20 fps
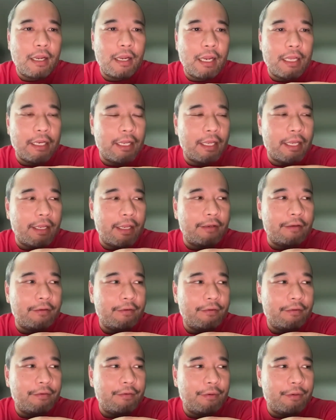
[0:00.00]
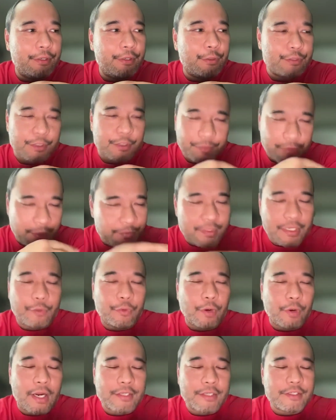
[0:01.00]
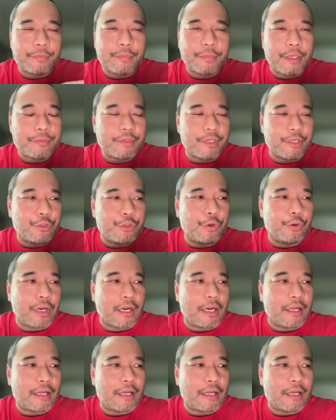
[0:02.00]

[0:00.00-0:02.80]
And then, you know, sometimes they cry, sometimes they don't.